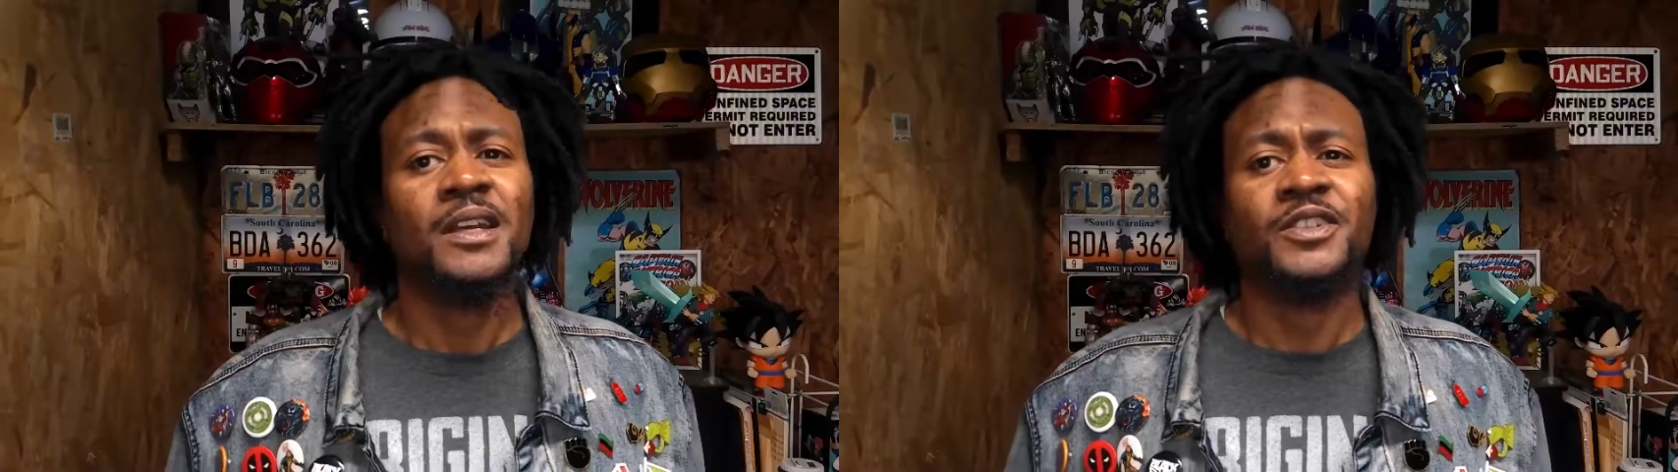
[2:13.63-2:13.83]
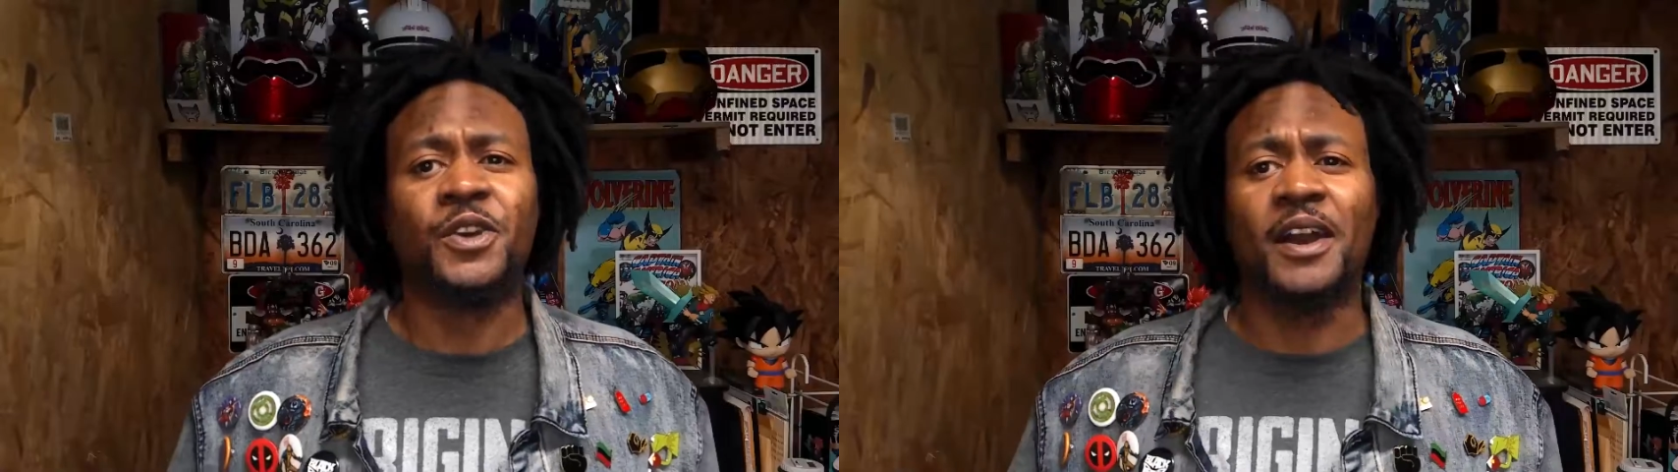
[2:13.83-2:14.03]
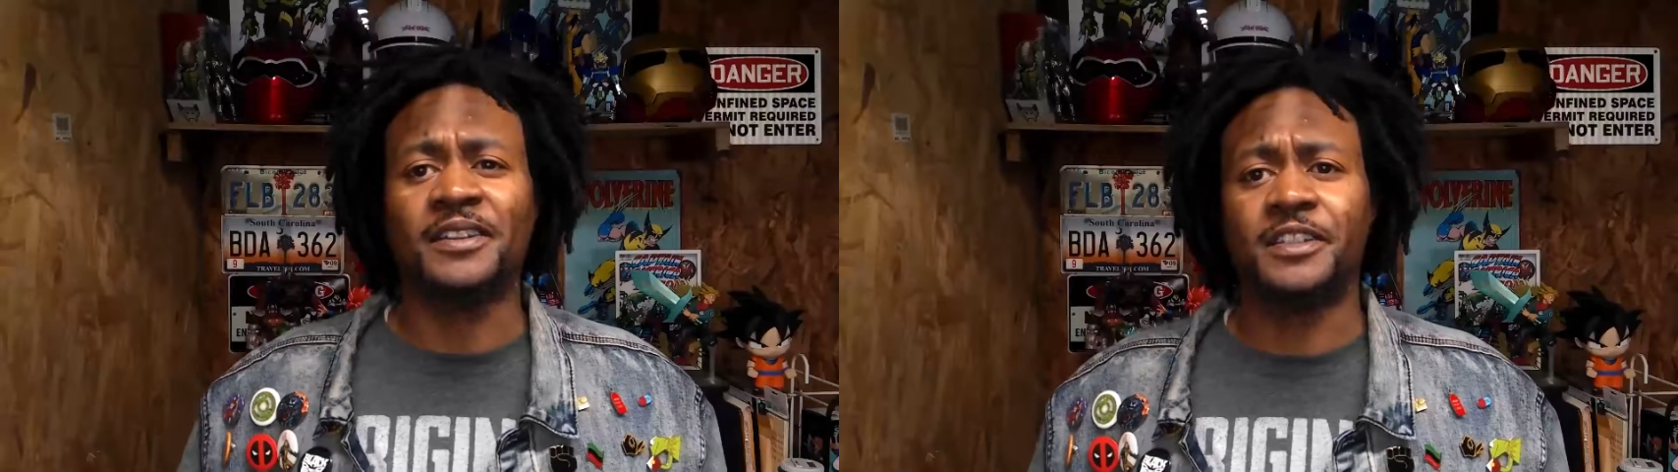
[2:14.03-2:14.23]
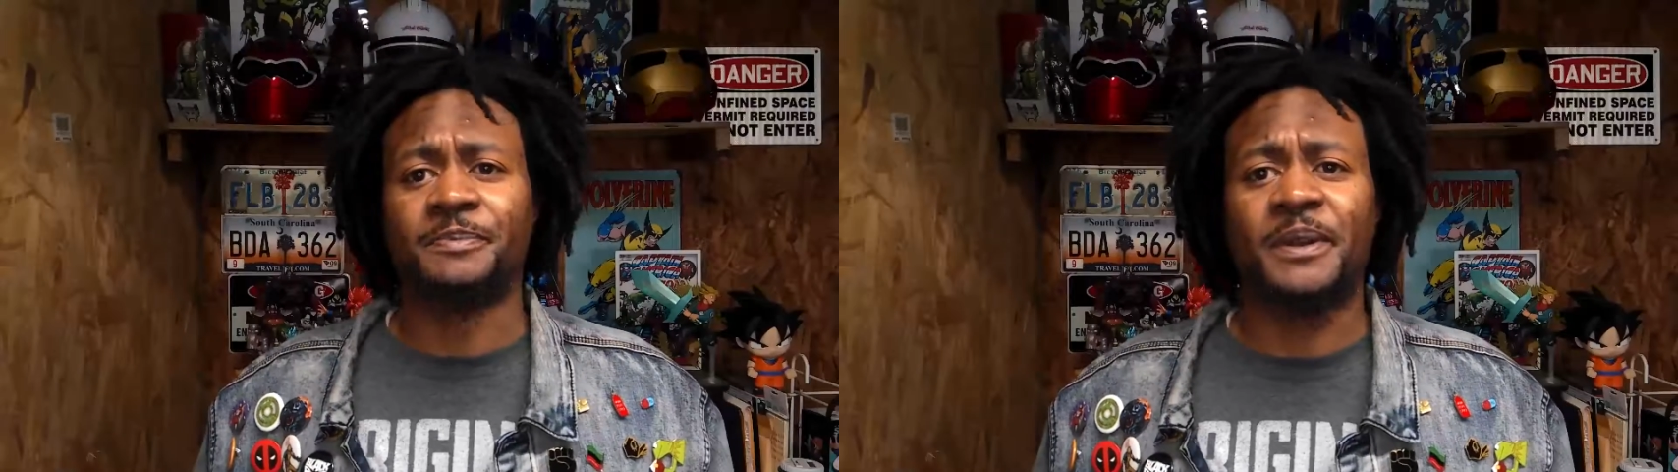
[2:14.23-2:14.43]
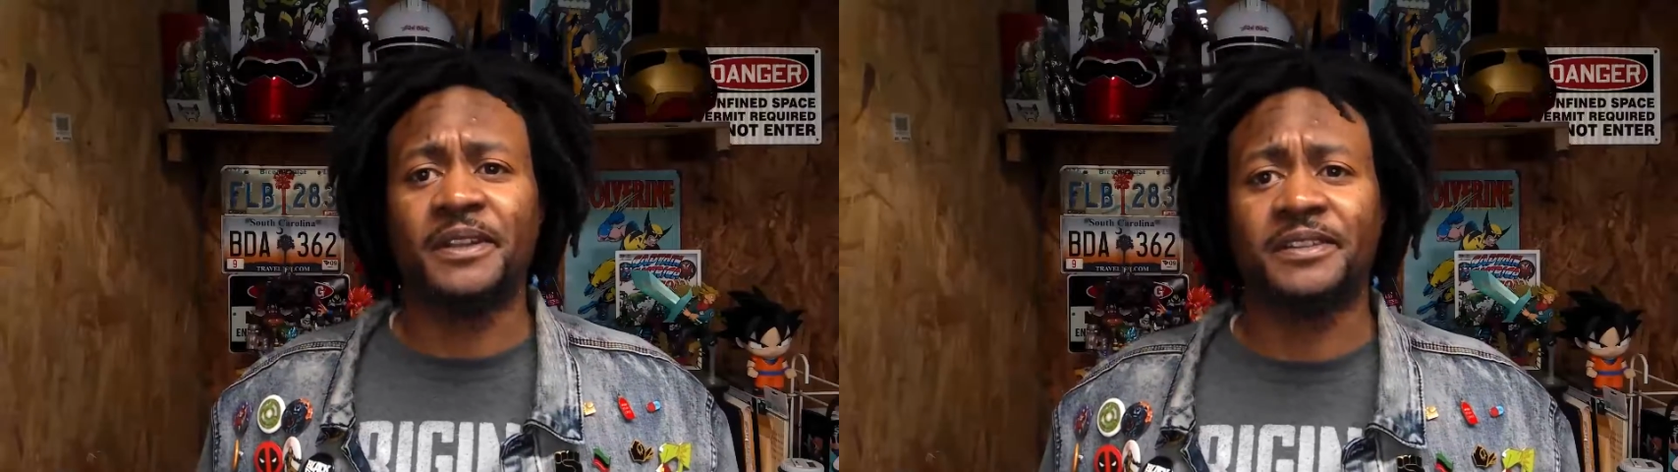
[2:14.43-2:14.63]
trying to
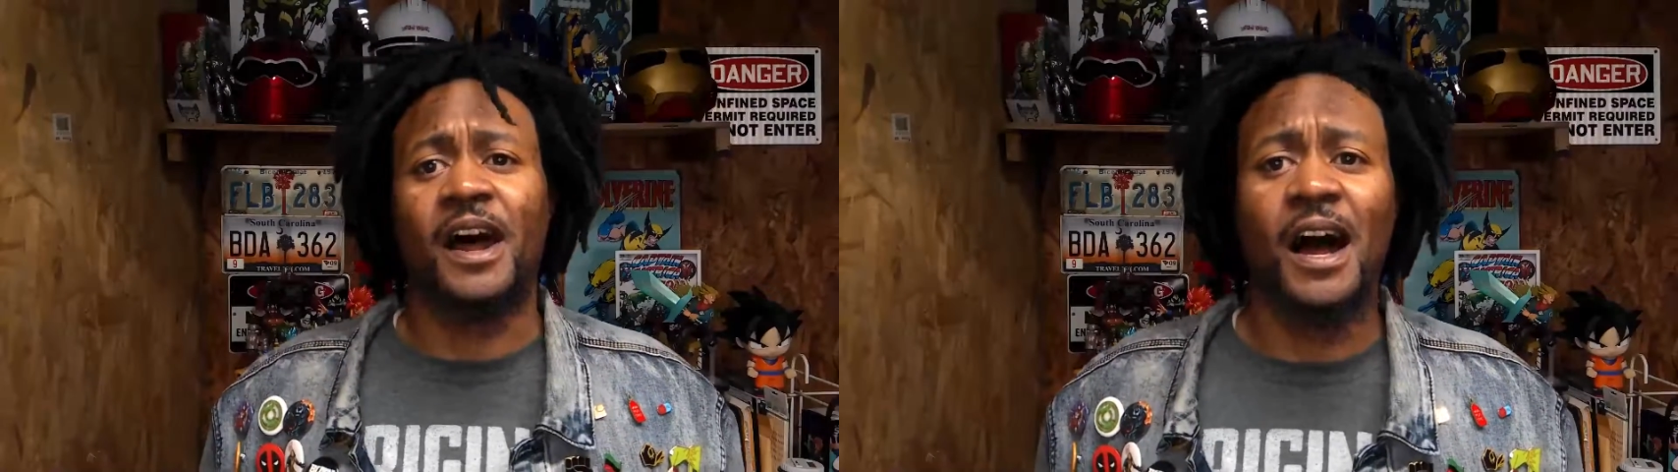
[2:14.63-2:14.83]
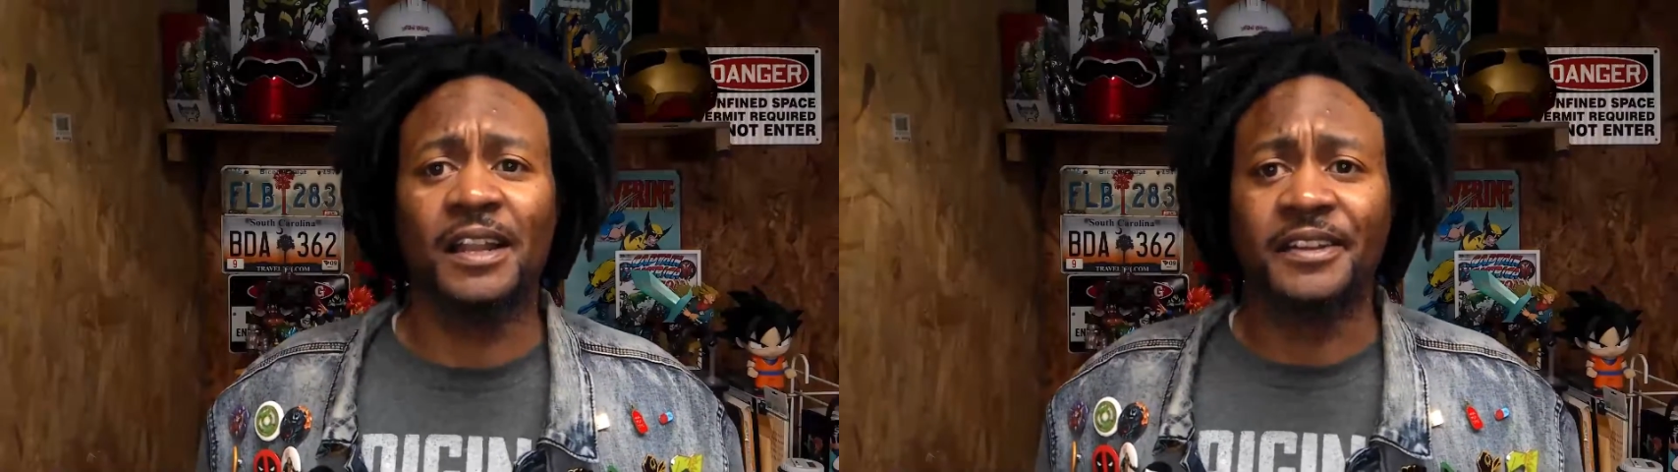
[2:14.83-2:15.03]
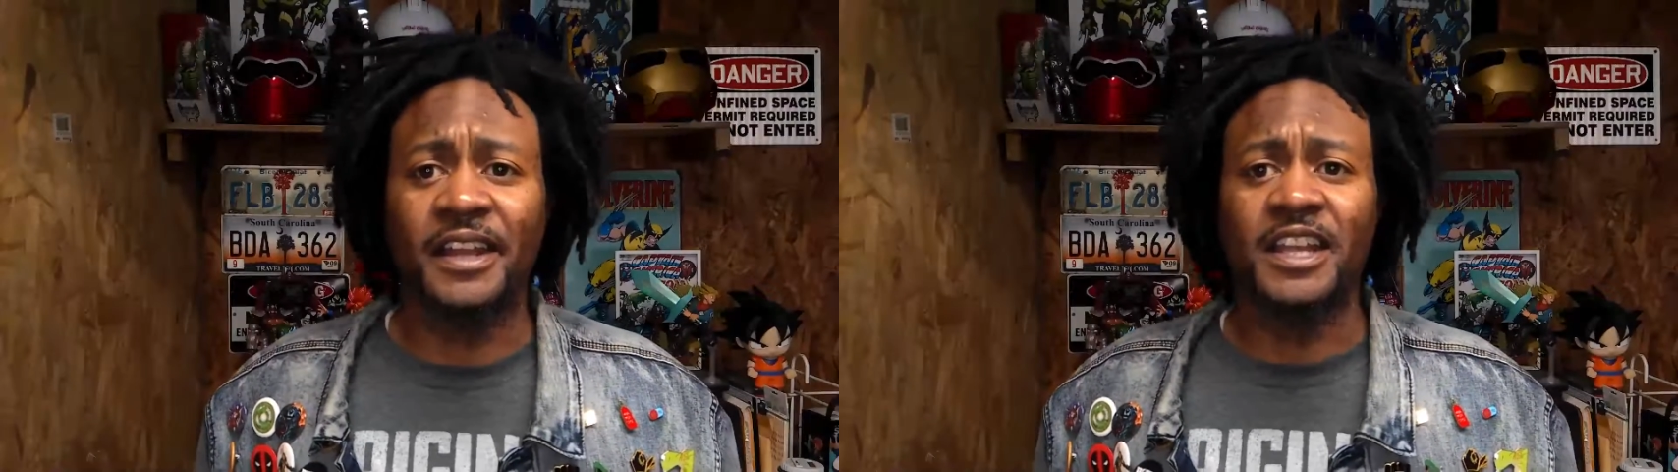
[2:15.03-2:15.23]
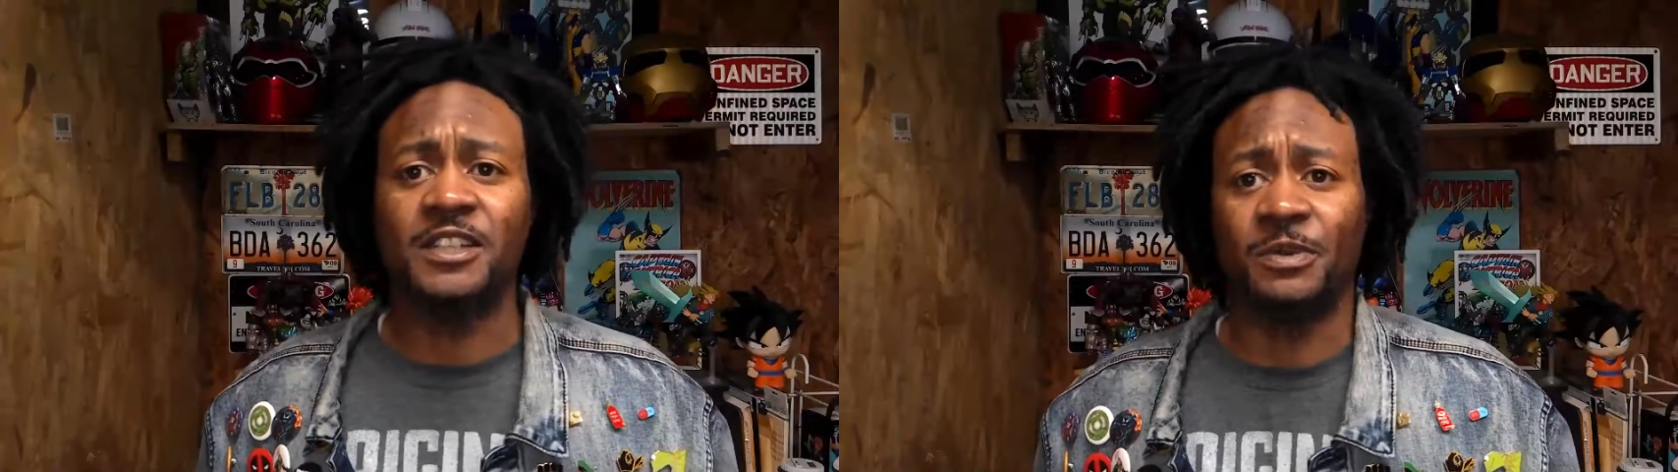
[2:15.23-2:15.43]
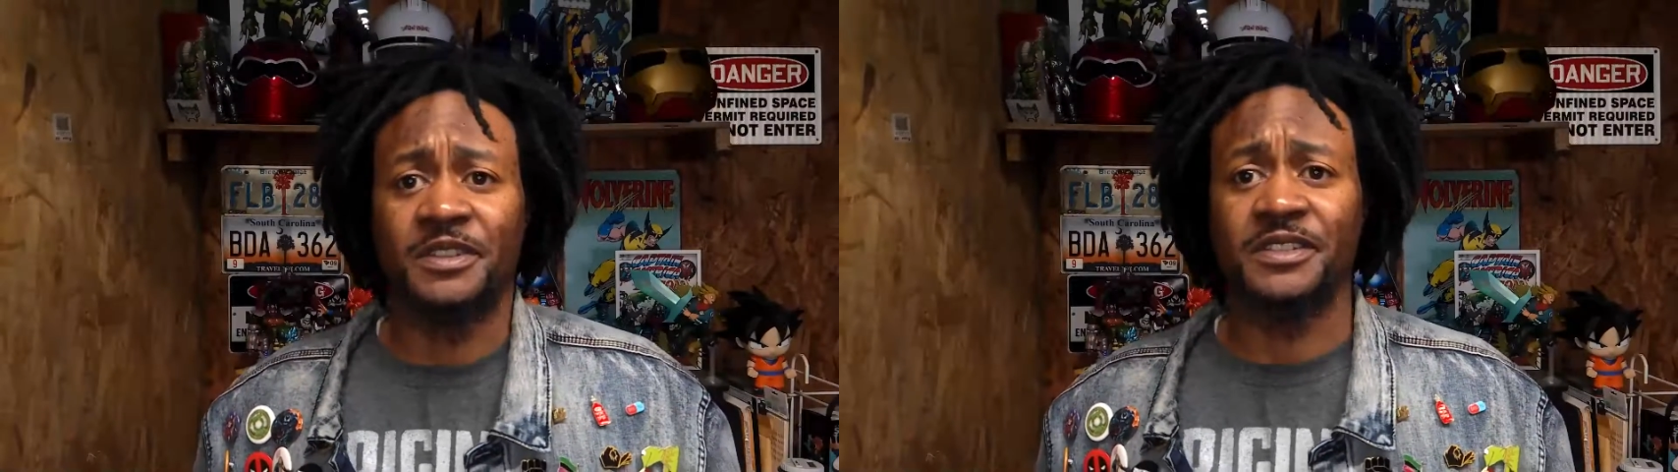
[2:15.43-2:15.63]
spend the holidays
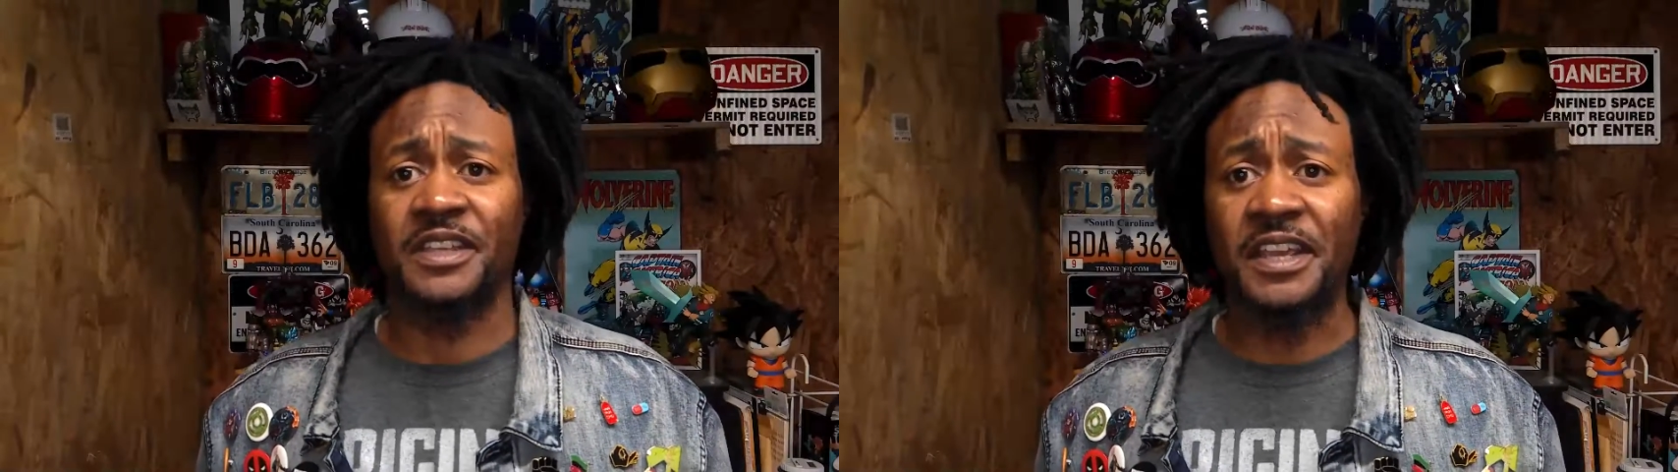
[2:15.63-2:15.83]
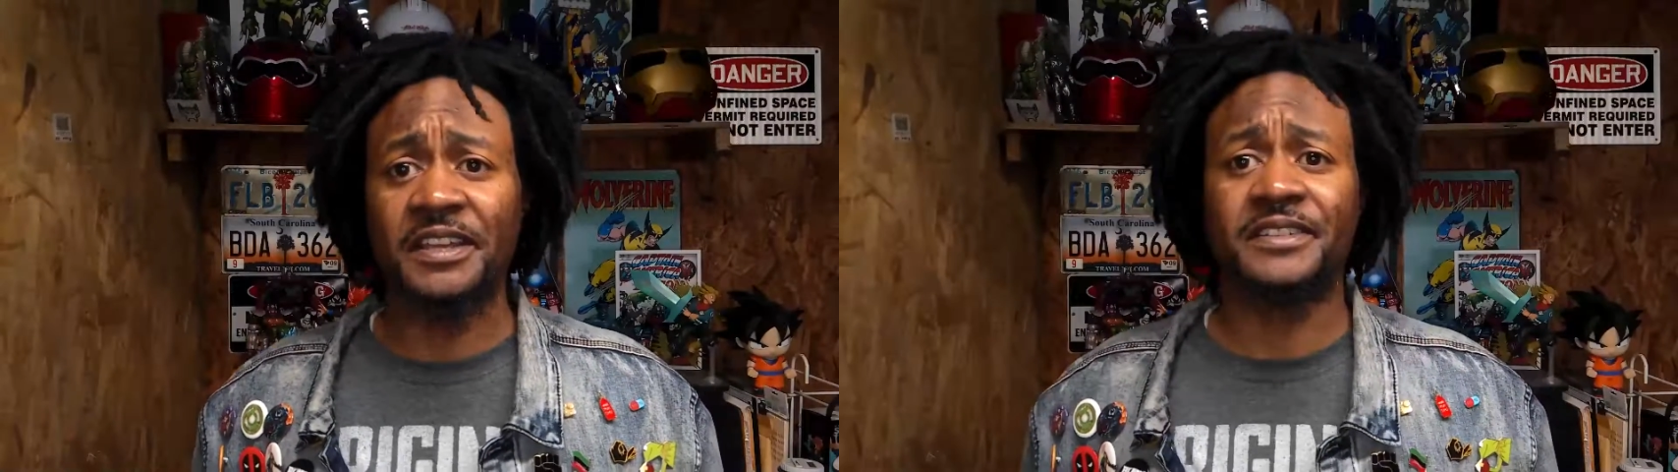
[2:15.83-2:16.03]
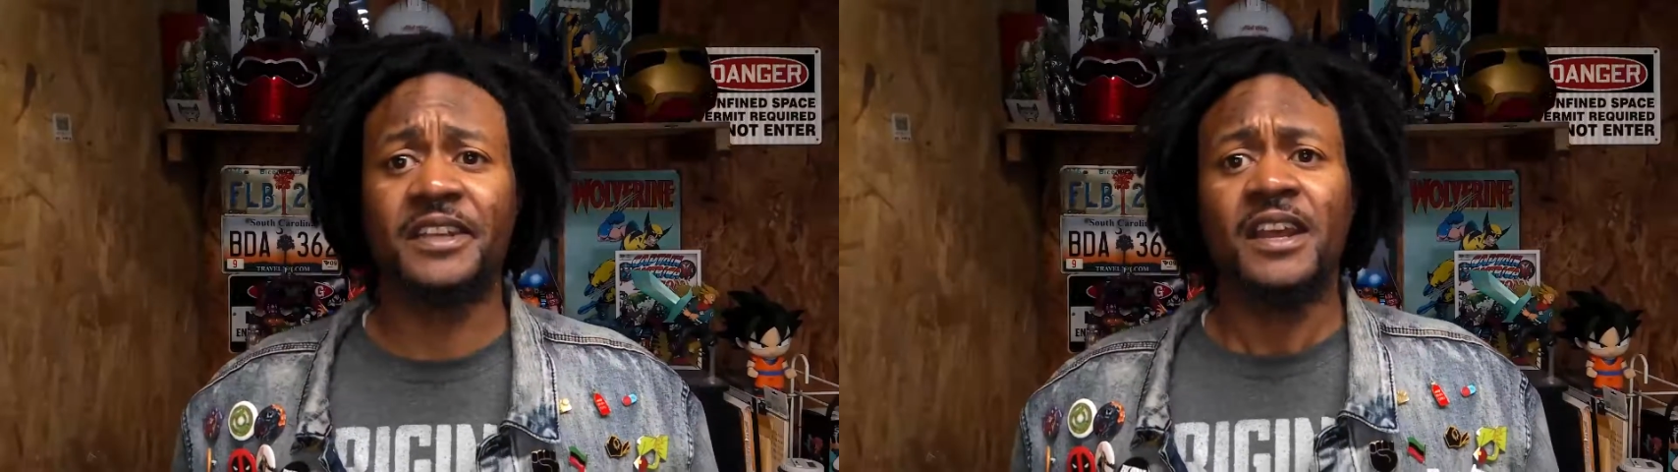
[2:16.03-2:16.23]
with his kids.